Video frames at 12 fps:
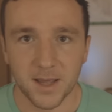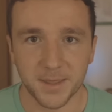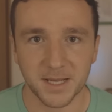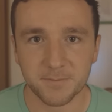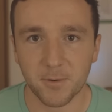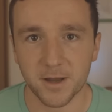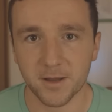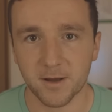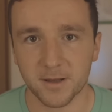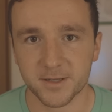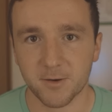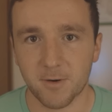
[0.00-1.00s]
At this point, you
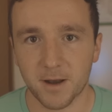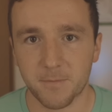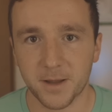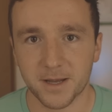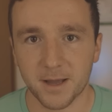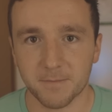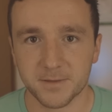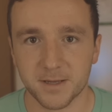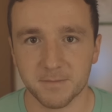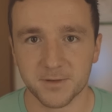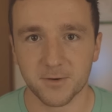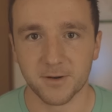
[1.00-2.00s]
also want to pick up
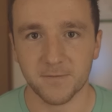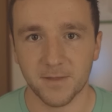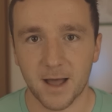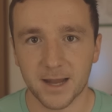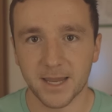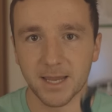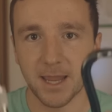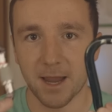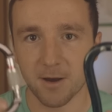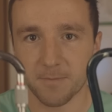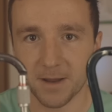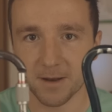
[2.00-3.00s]
some sort of locking
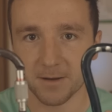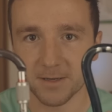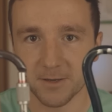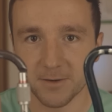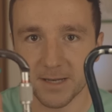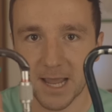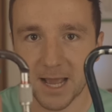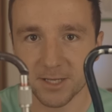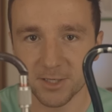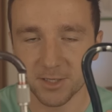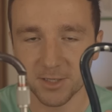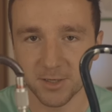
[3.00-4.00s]
carabiner to
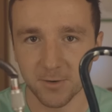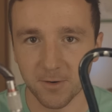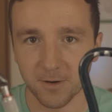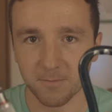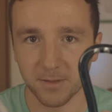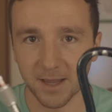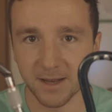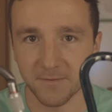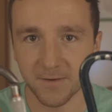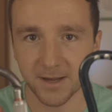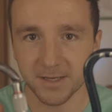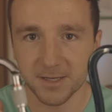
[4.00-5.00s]
attach your belay
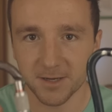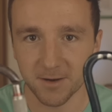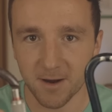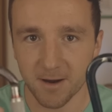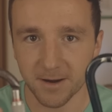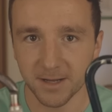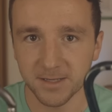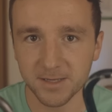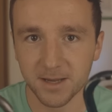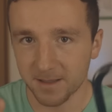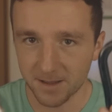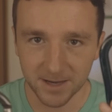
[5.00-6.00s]
device to your
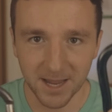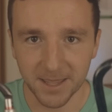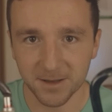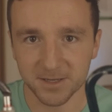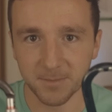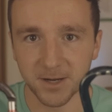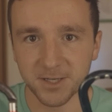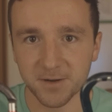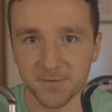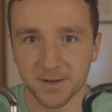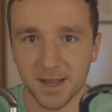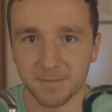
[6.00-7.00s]
harness. Again, there's a bunch of
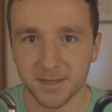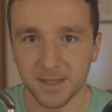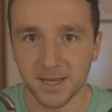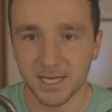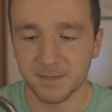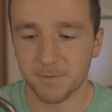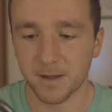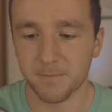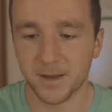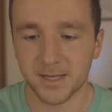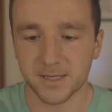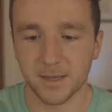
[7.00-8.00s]
different types of these,
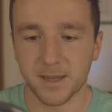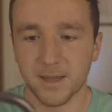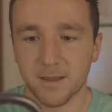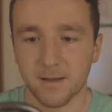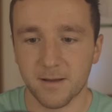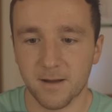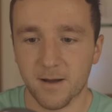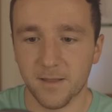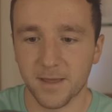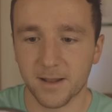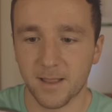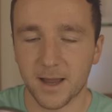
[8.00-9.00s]
but basically
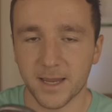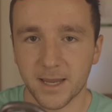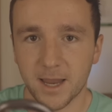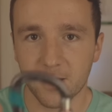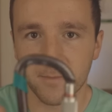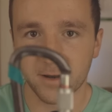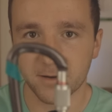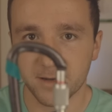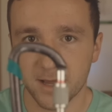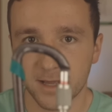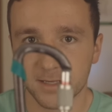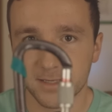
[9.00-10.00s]
all that a locking carabiner
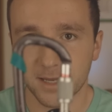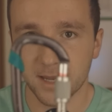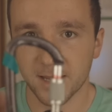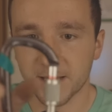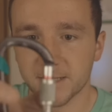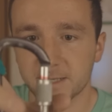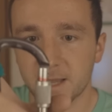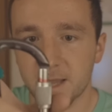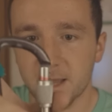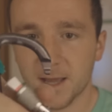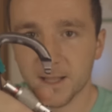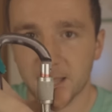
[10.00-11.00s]
does is
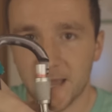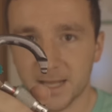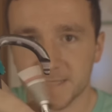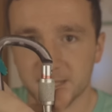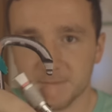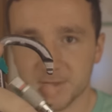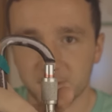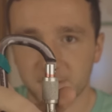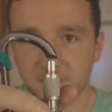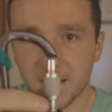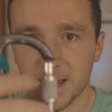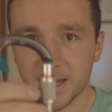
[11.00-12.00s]
it has some sort
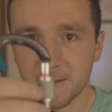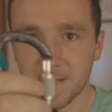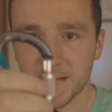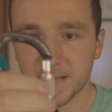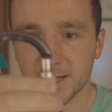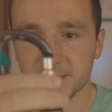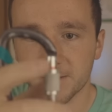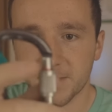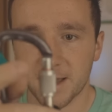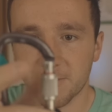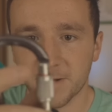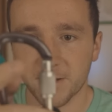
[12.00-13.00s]
of locking mechanism
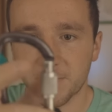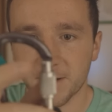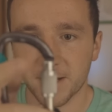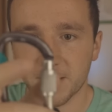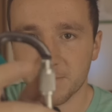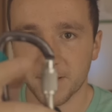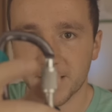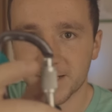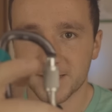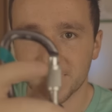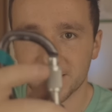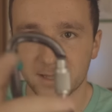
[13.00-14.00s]
that when you put it in
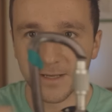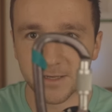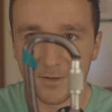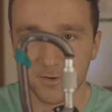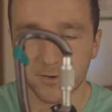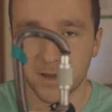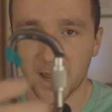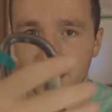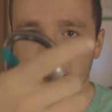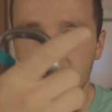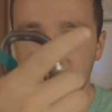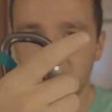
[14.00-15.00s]
place, like this screw gate,